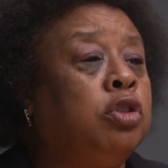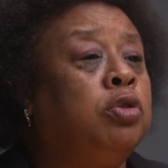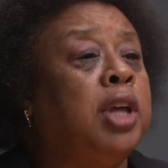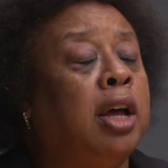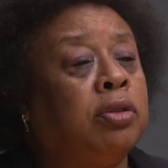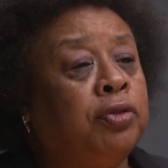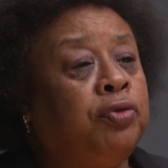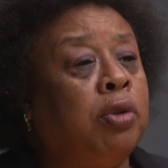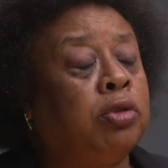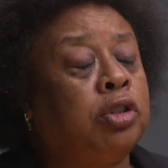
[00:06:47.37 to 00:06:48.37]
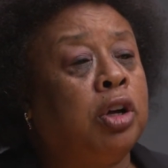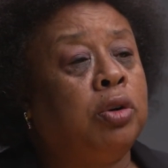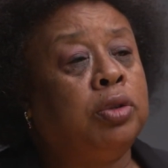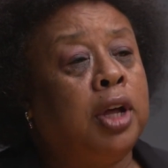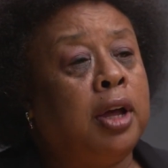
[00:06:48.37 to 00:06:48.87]
2,000 folks
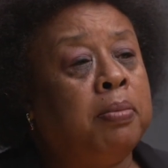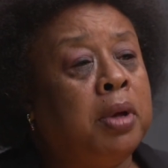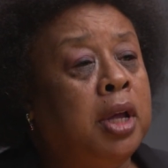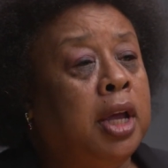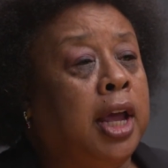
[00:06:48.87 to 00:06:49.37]
showed up